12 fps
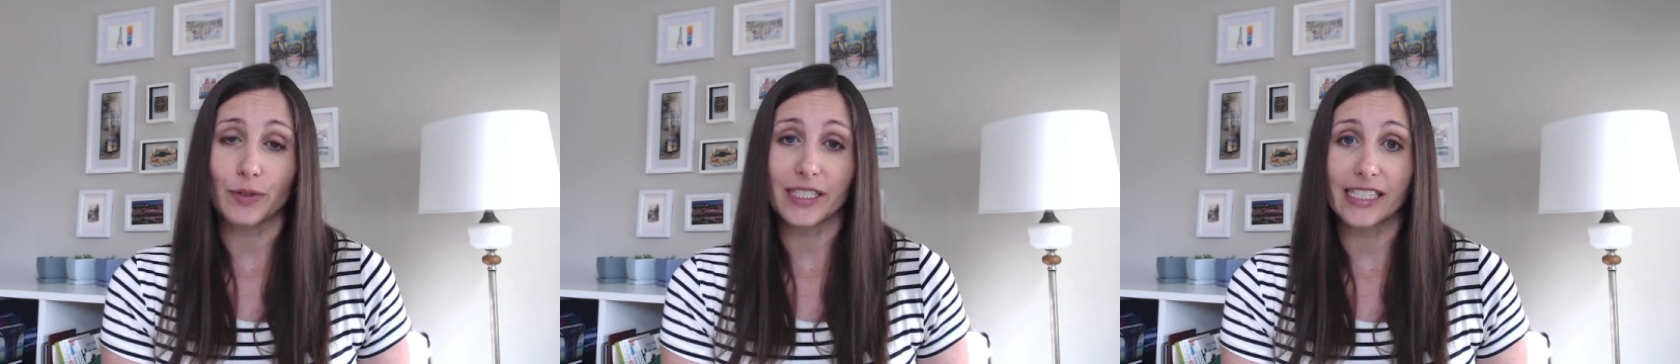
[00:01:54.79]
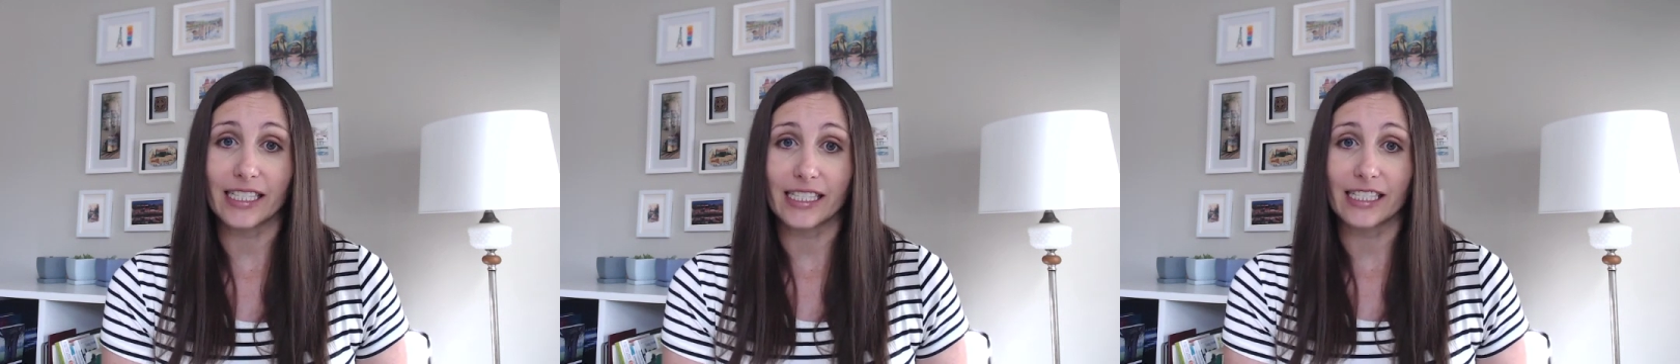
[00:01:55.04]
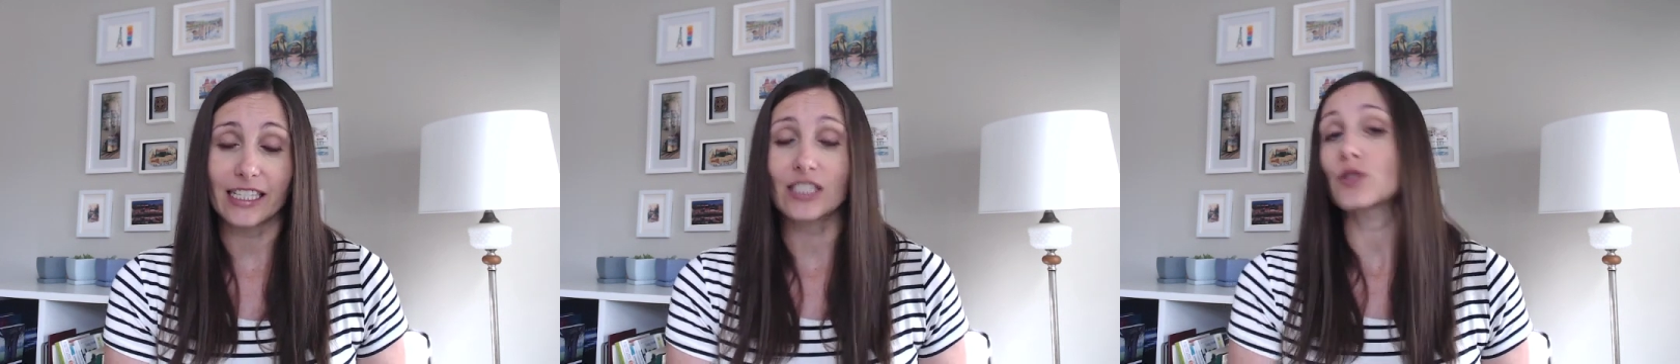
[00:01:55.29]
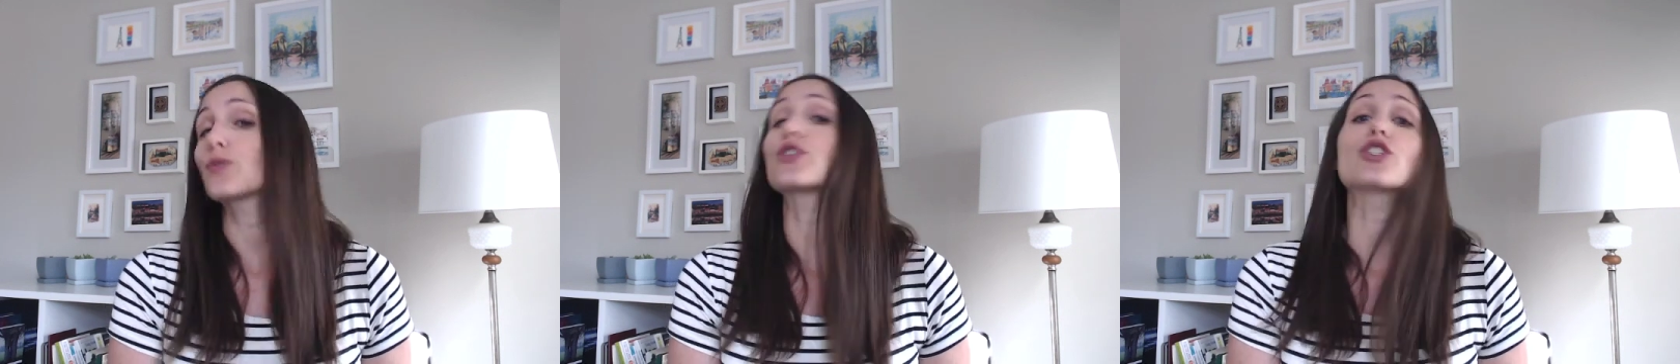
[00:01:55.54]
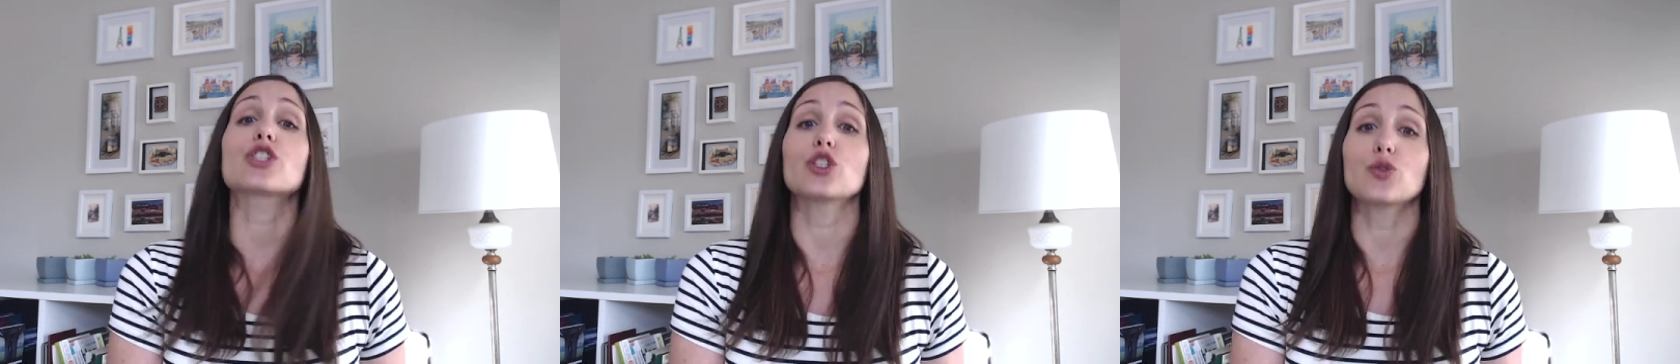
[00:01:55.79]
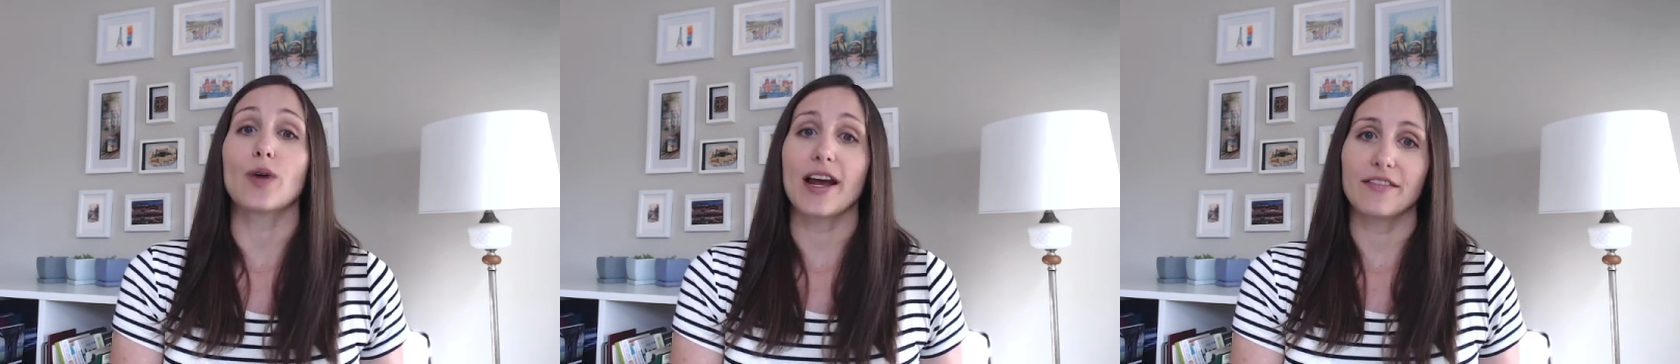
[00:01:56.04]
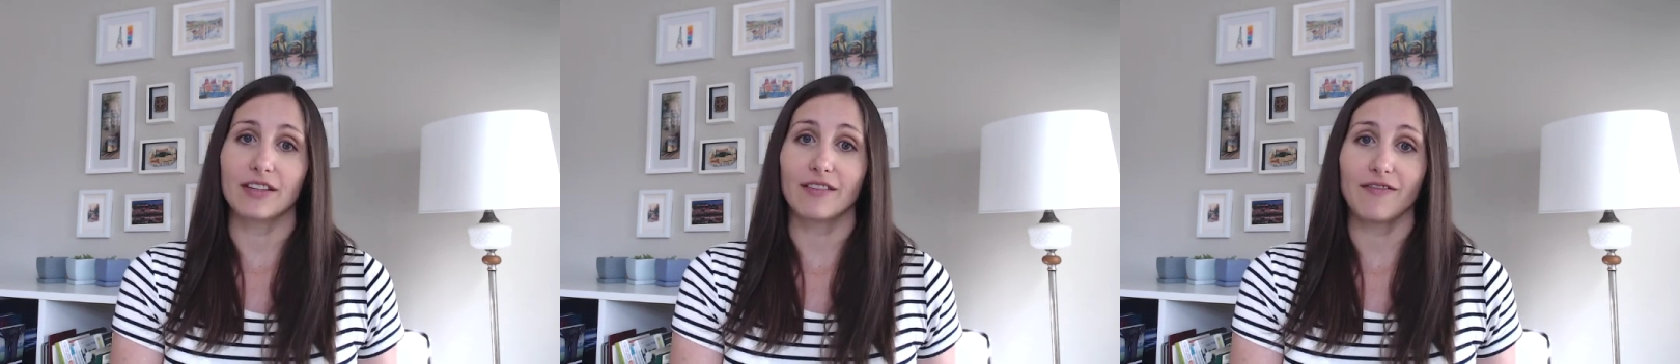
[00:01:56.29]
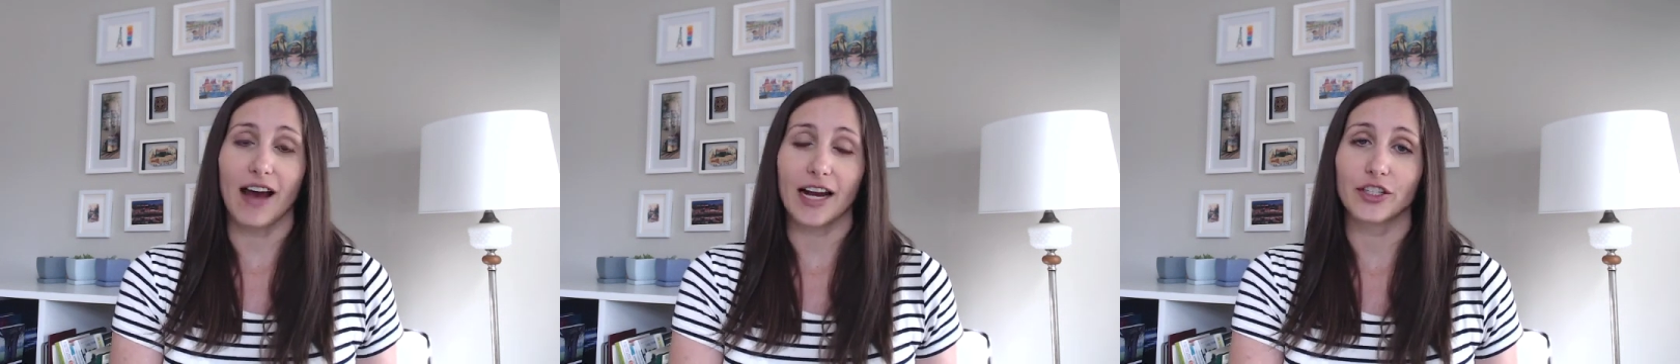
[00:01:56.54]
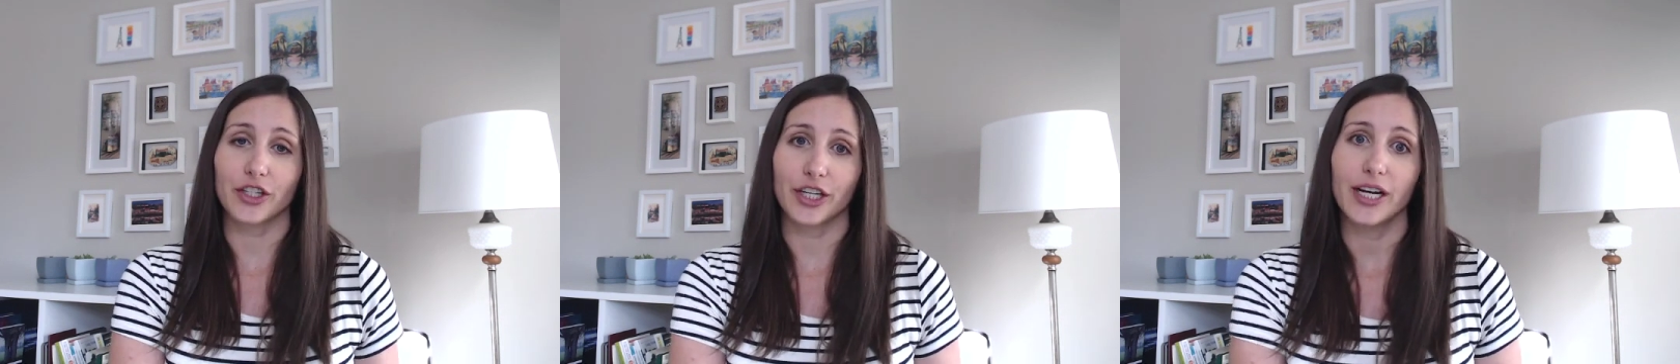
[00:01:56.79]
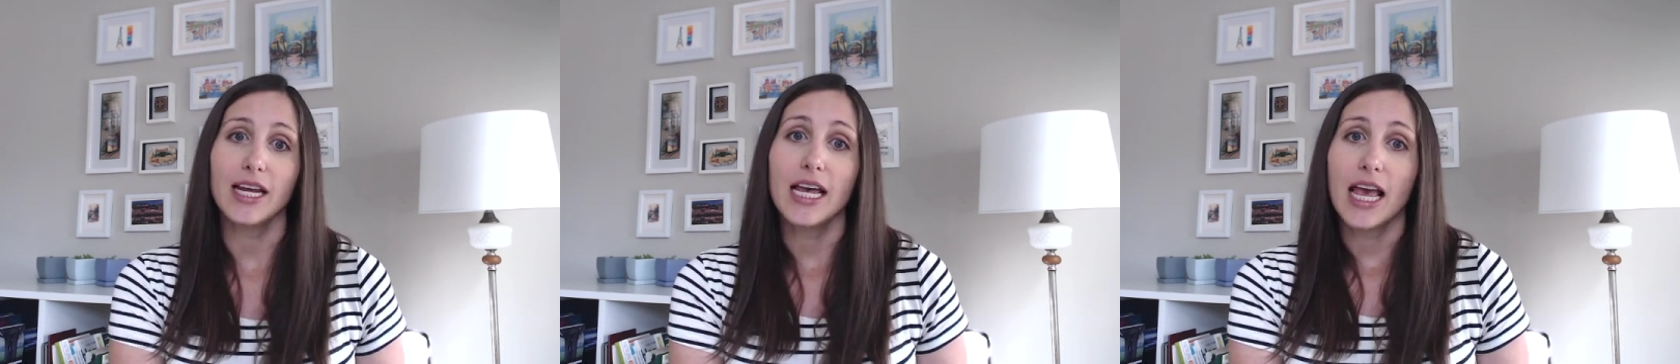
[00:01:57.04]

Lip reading: resistance, which is a driving factor